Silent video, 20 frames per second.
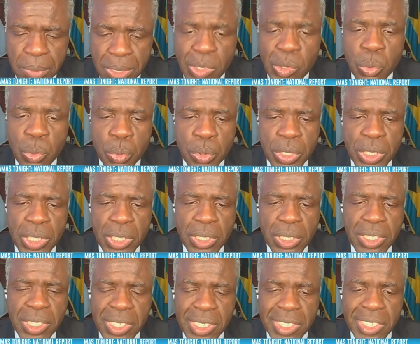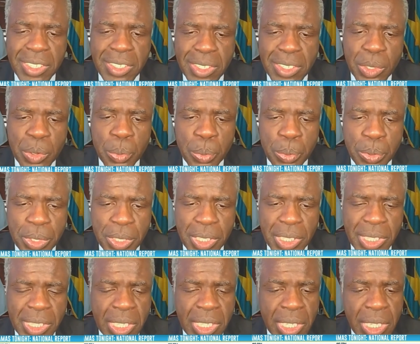this world to the digital
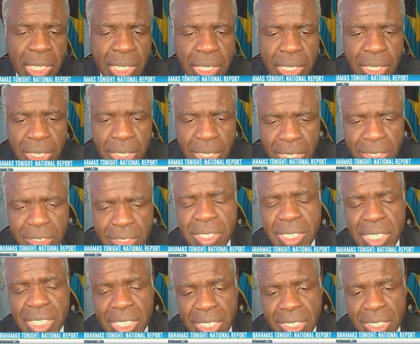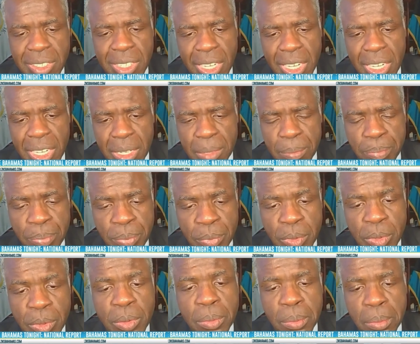world does need
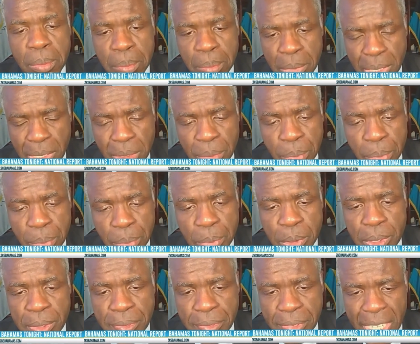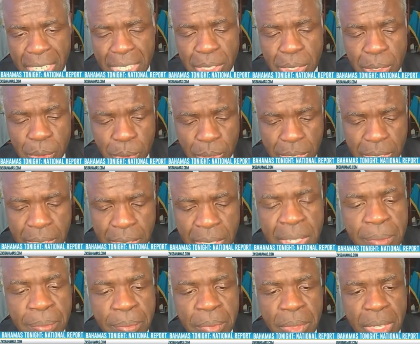much more fine-tuning.
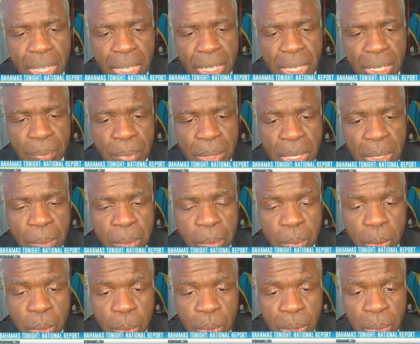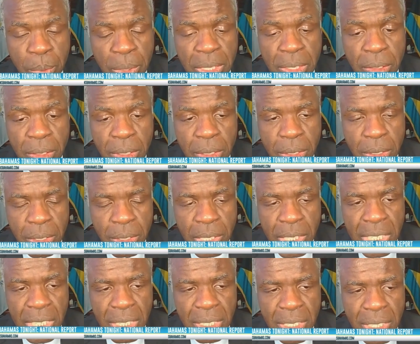But what we should
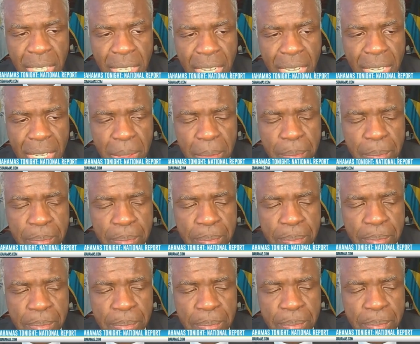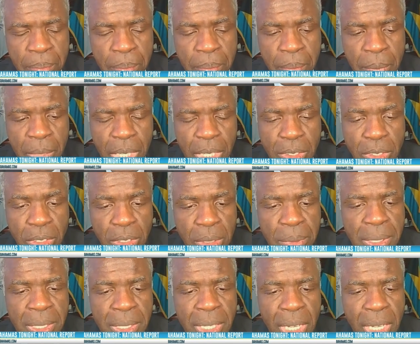not
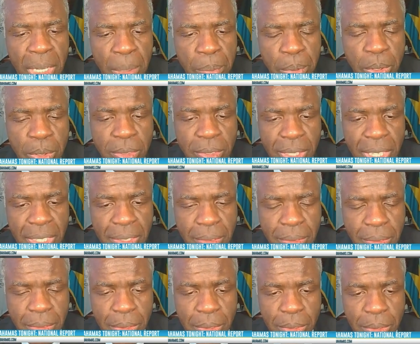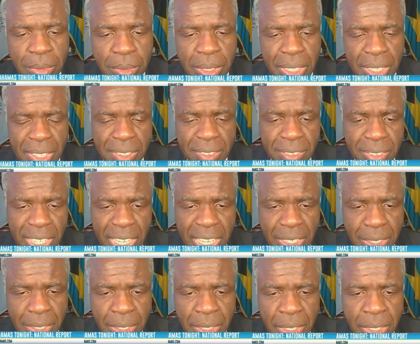assume in that process, though, is
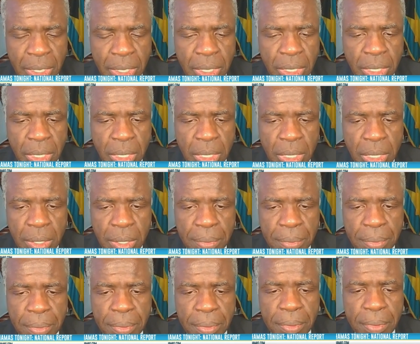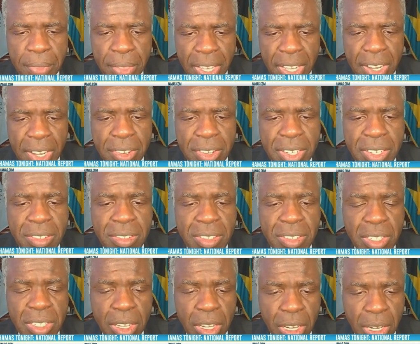that there is
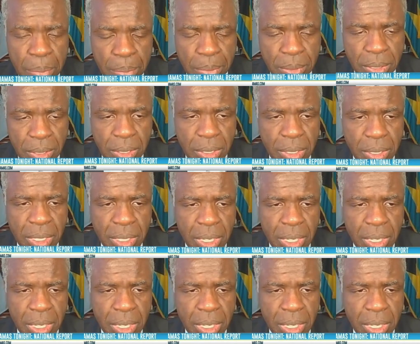an option